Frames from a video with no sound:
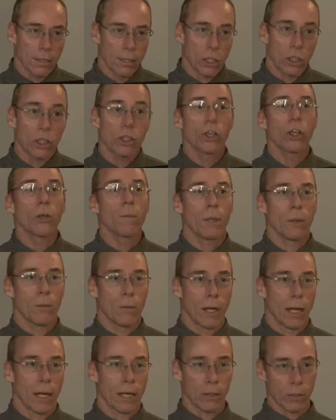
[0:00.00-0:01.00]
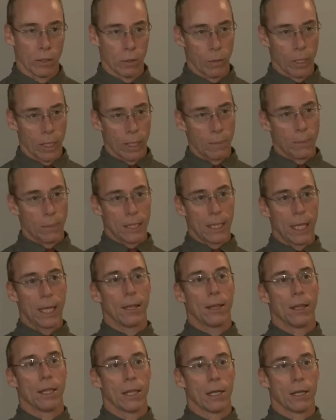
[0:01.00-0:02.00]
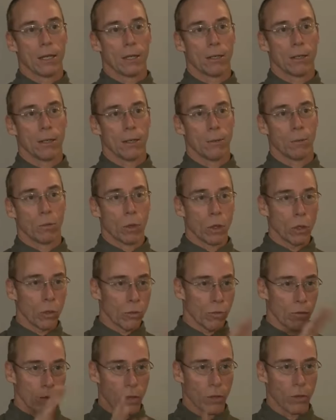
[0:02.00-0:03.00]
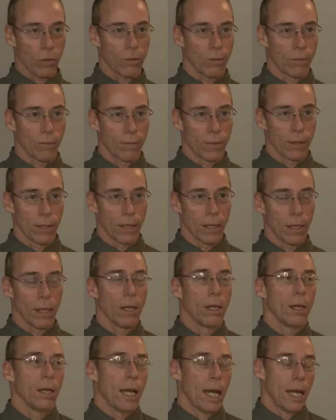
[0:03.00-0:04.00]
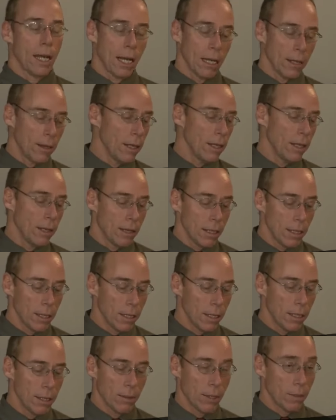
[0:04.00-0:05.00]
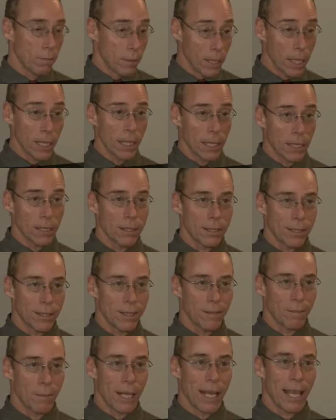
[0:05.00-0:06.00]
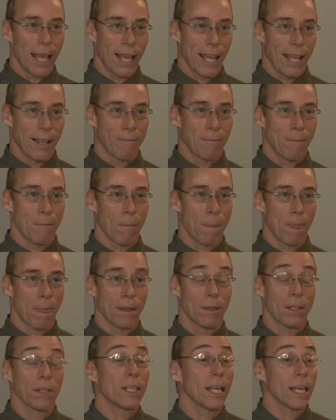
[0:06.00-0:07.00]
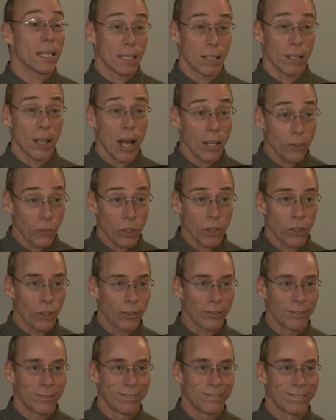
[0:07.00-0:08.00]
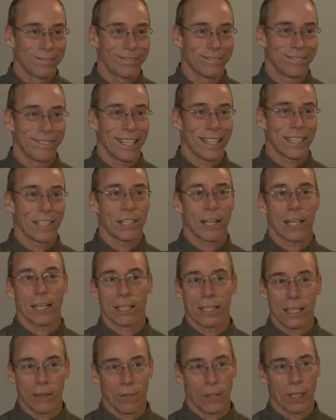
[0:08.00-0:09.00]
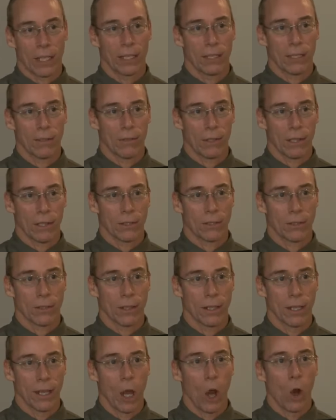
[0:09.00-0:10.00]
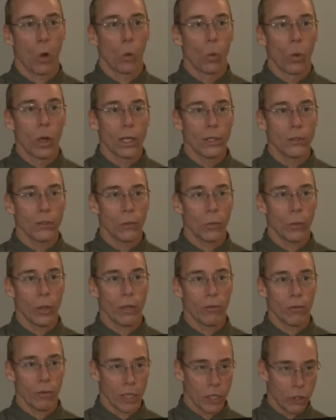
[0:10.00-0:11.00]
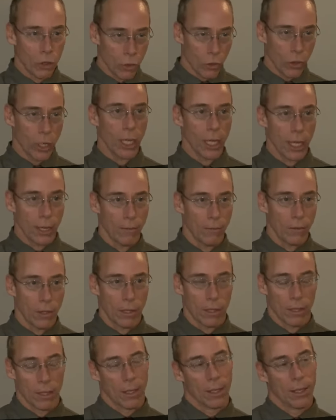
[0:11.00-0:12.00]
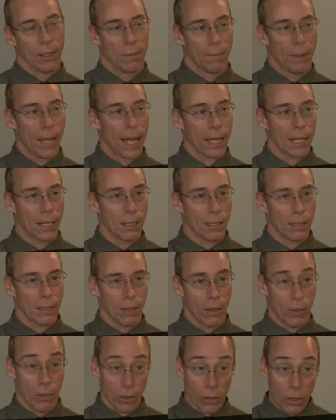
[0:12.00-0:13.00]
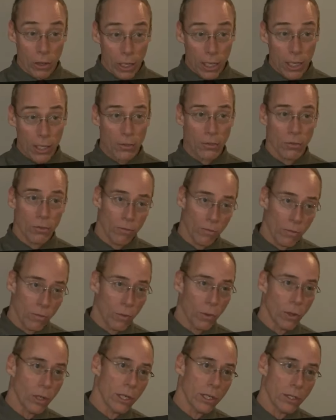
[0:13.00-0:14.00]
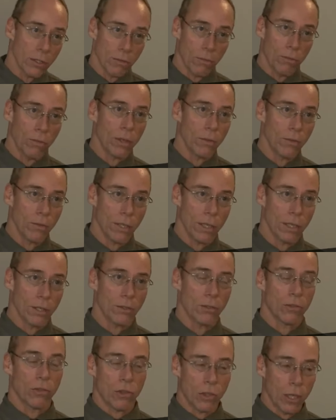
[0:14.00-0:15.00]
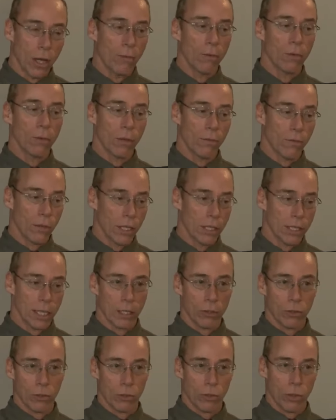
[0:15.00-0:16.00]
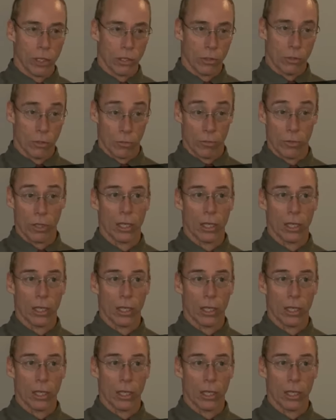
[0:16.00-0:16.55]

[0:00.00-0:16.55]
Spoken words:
disturbing way, because it would upset their worldview. And I think then the biggest became the technological and scientific end of this. Once we retrieved, back in the 30s and 40s and 50s, several of these extraterrestrial